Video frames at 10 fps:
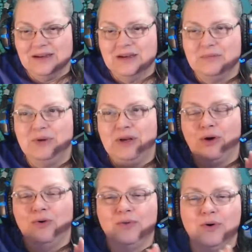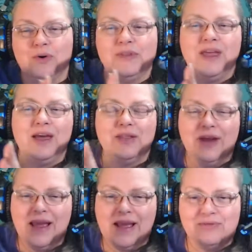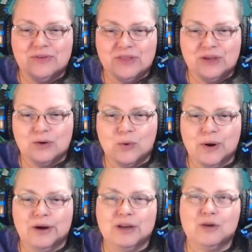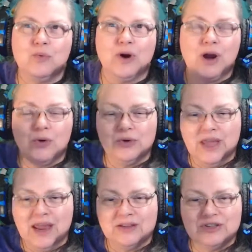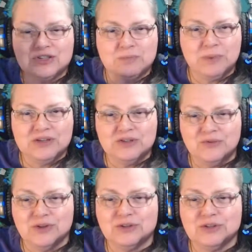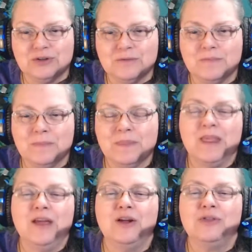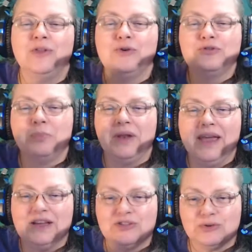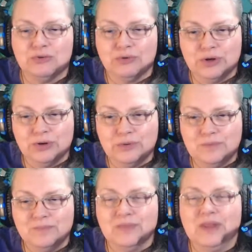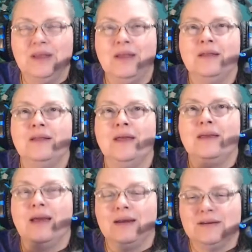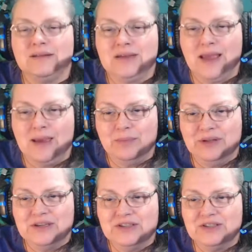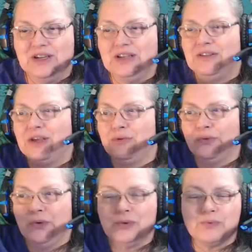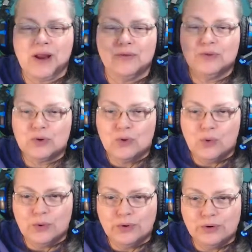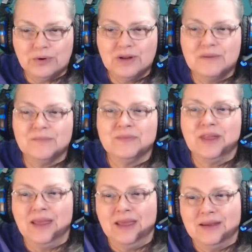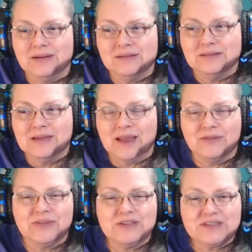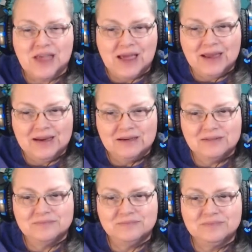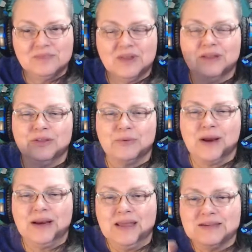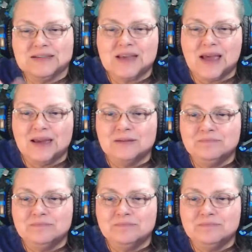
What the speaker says: But over on the other half of the aquarium where I only had the sponge filter, those plants grew, got established. They grew around the corner and down the side, the right hand side.